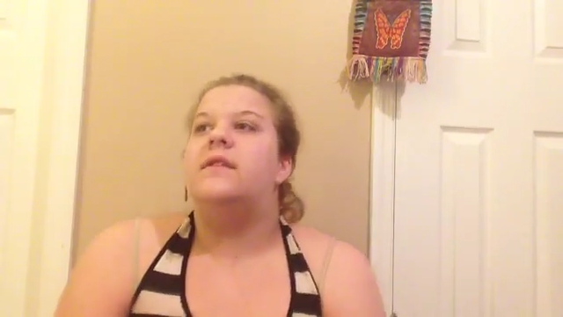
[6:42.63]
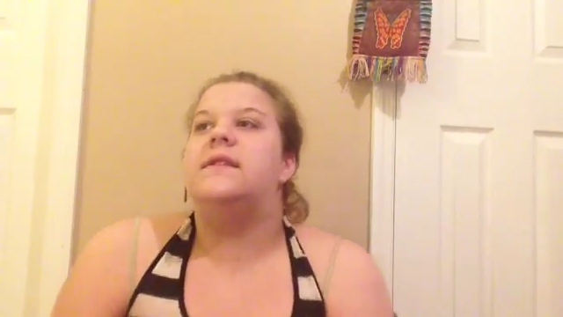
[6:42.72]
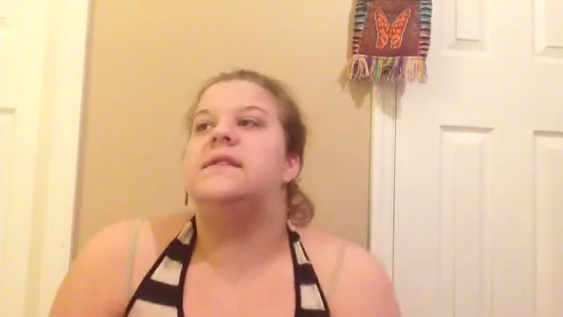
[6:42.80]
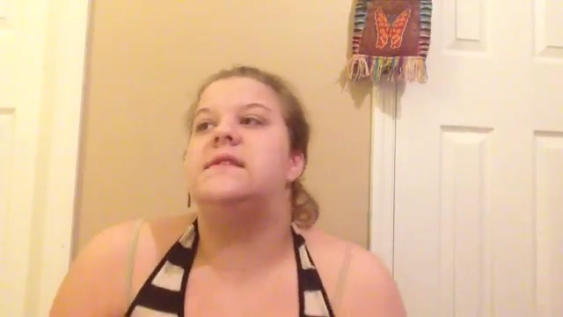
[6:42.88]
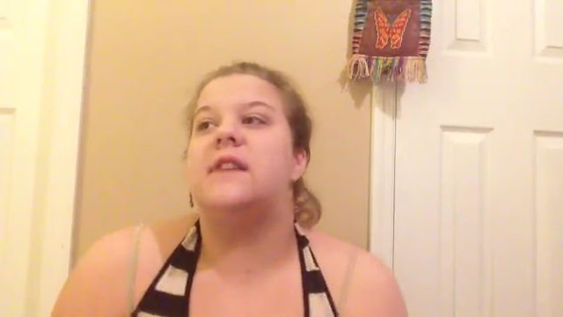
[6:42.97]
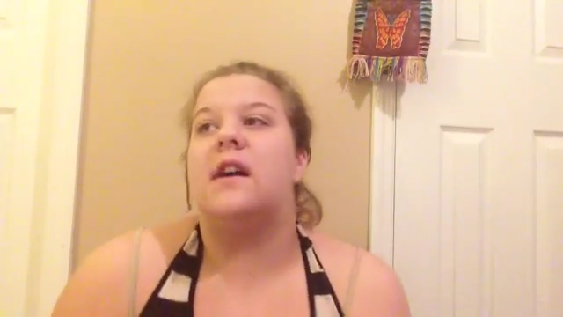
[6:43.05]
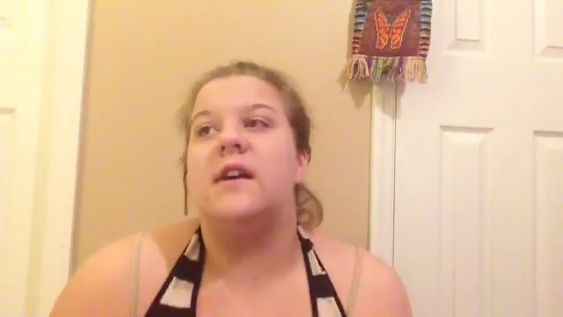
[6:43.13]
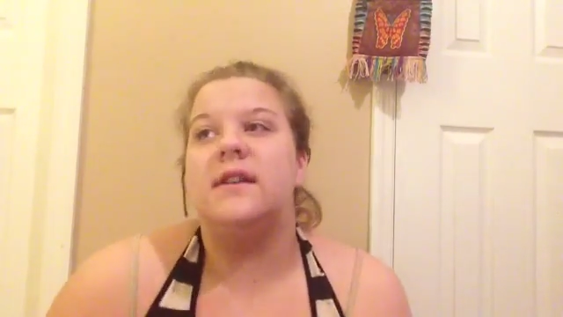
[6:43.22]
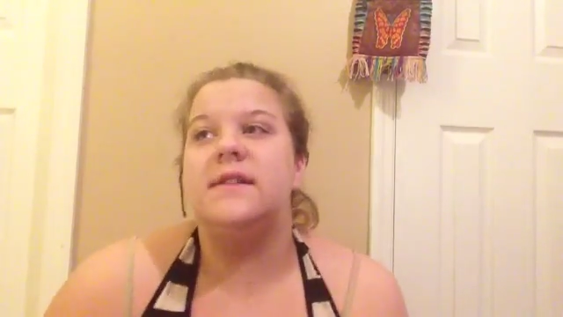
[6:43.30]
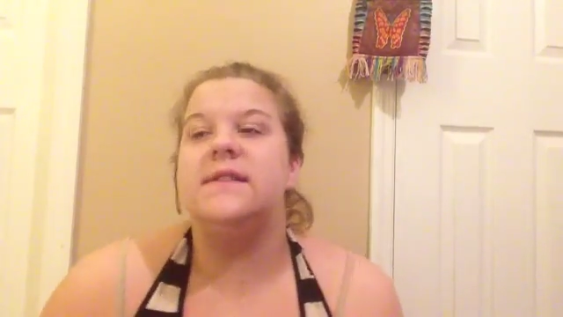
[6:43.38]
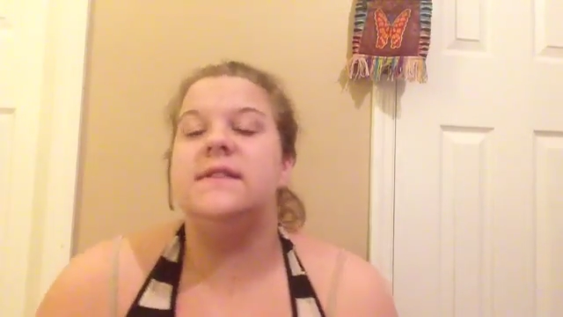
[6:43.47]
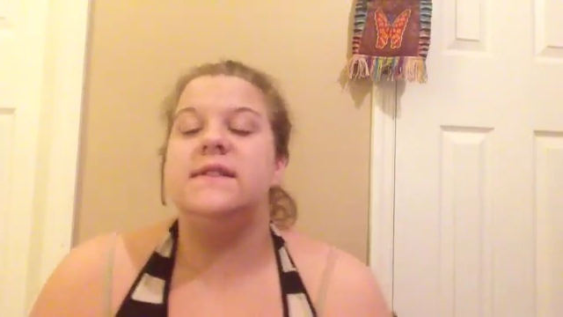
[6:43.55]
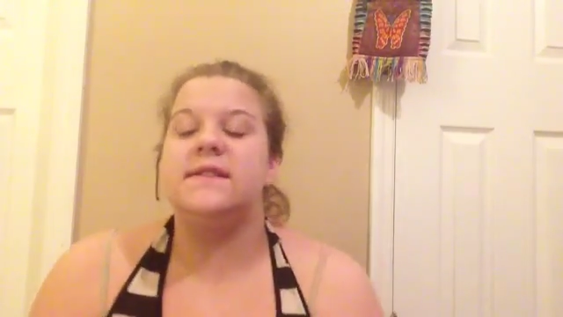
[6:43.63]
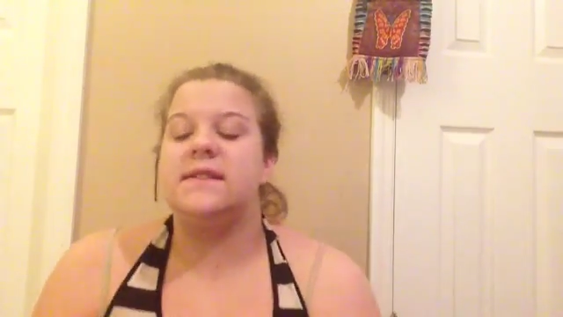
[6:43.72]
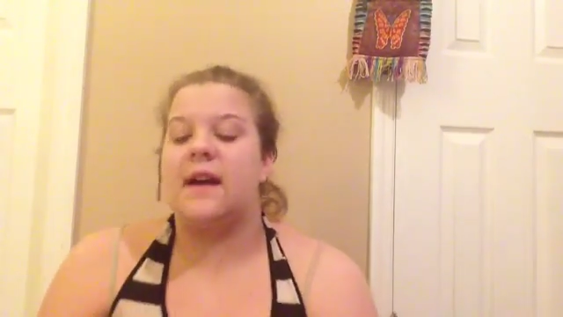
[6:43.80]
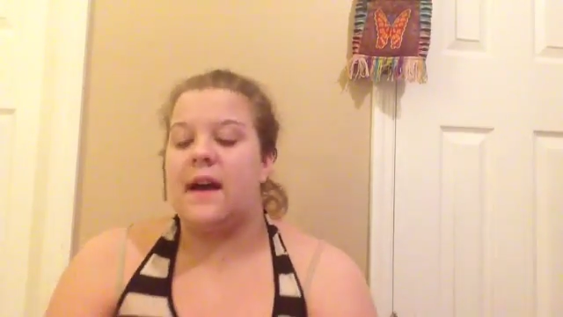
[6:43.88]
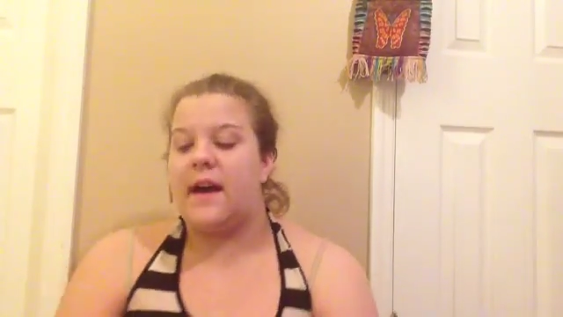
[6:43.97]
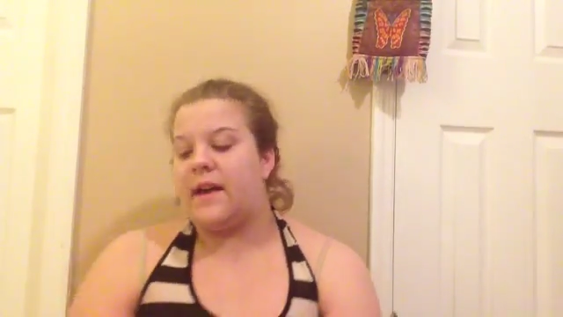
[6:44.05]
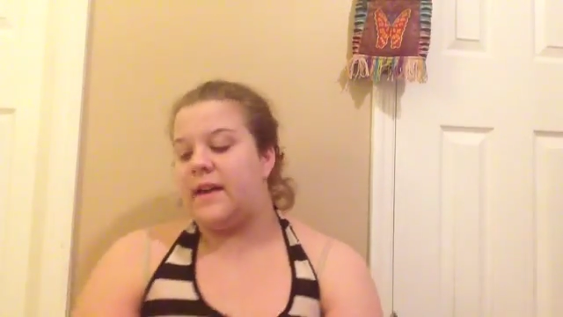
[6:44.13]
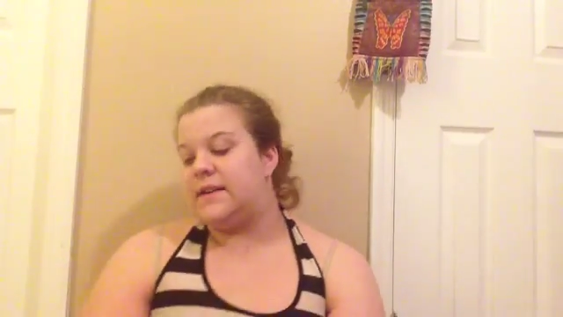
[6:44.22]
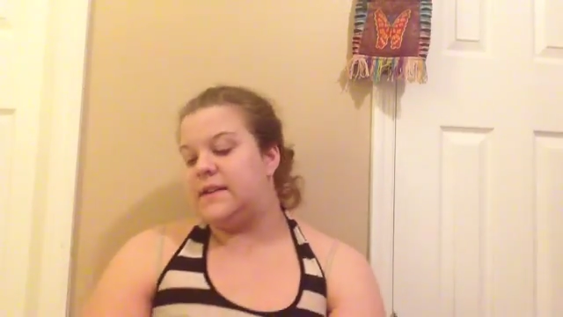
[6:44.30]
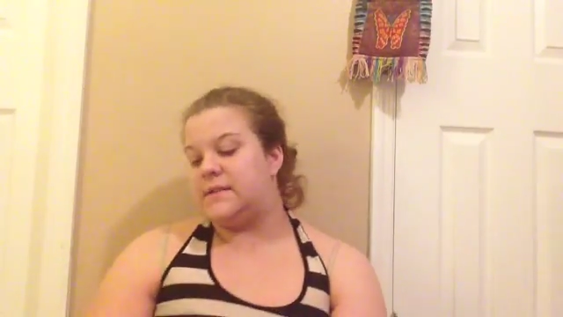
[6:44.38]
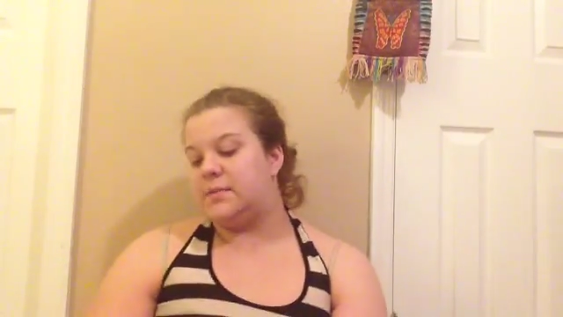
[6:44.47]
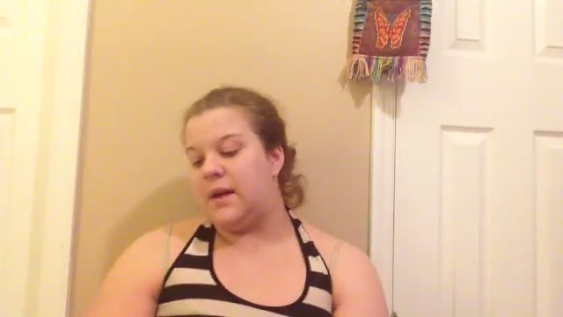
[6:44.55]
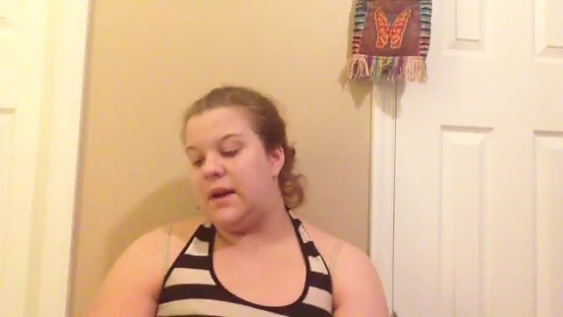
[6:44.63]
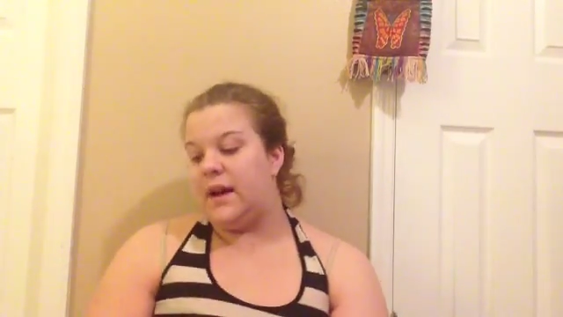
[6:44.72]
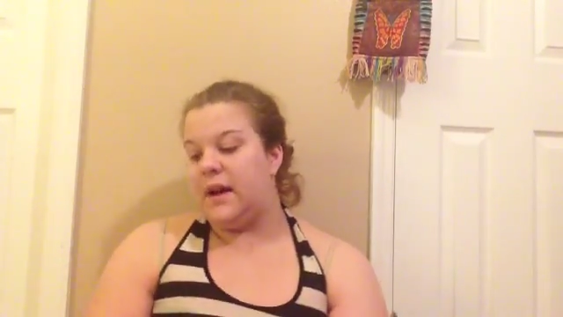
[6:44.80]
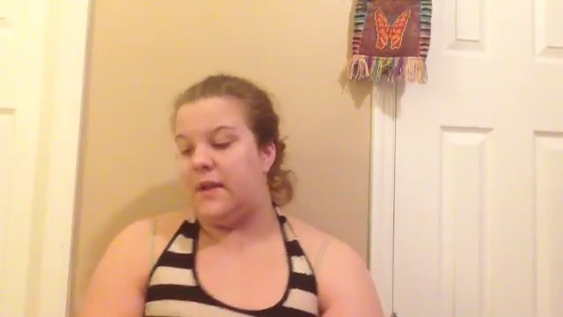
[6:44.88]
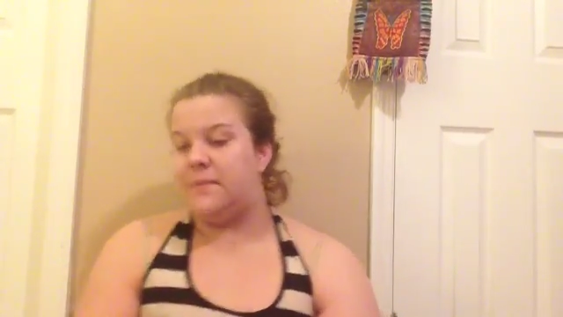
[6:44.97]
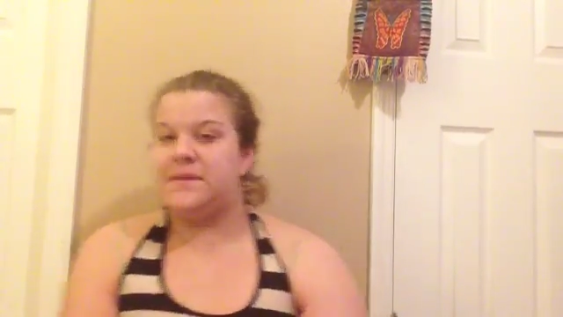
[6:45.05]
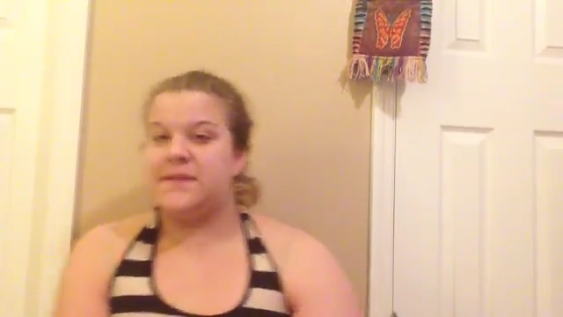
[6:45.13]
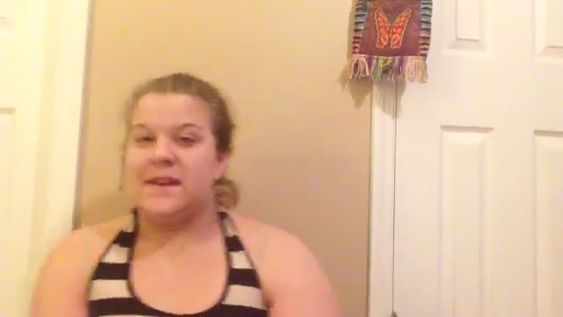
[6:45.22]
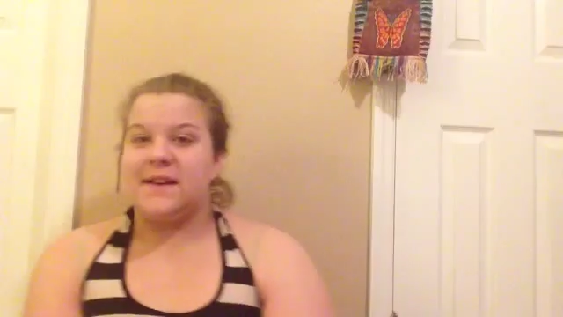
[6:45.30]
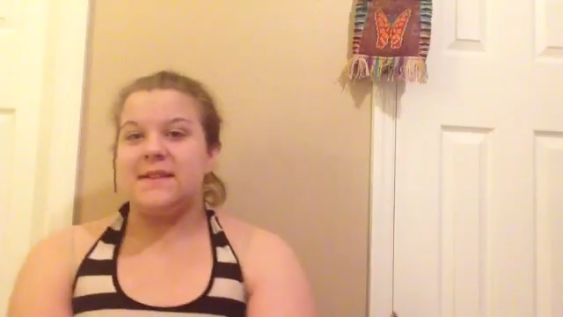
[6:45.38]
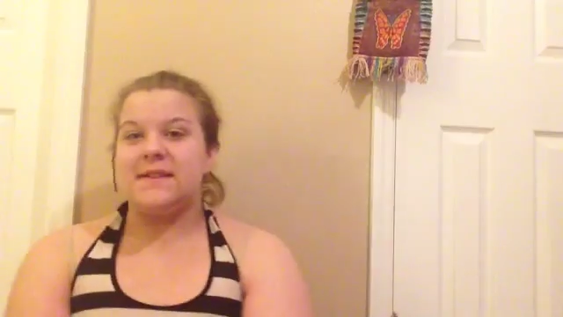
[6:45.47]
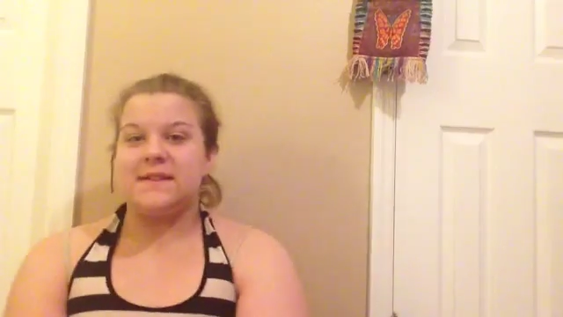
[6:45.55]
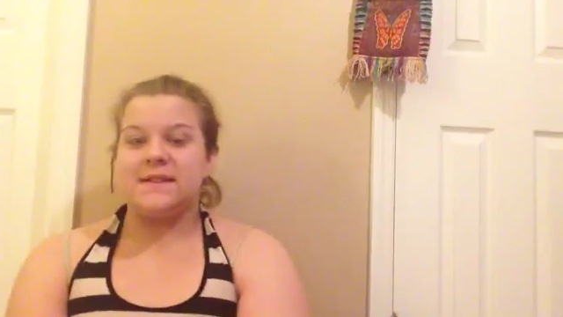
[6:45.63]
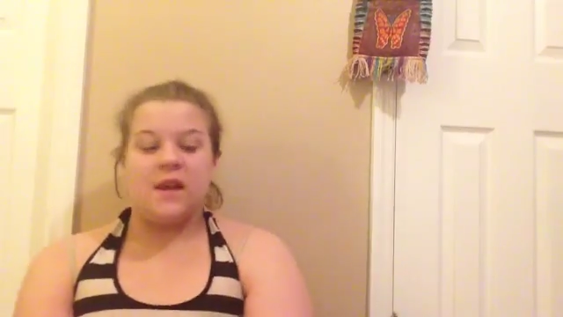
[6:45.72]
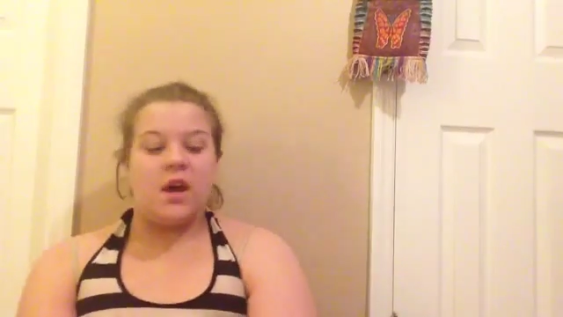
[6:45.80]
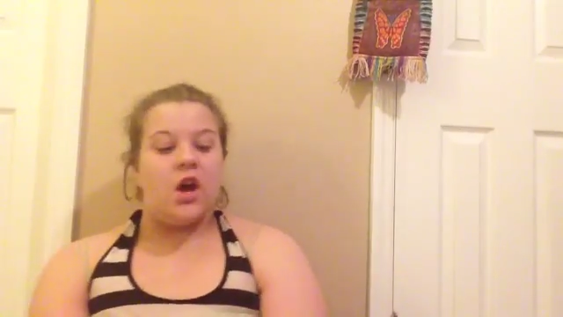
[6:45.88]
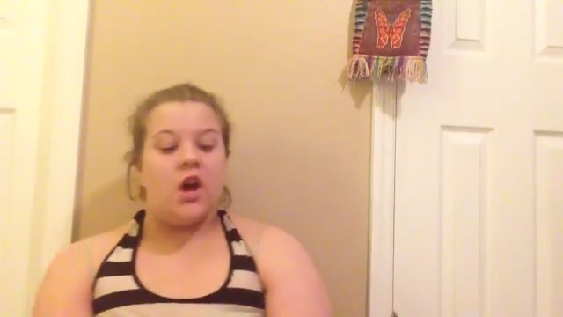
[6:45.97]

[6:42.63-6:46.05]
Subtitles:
the stars in the sky is what helps us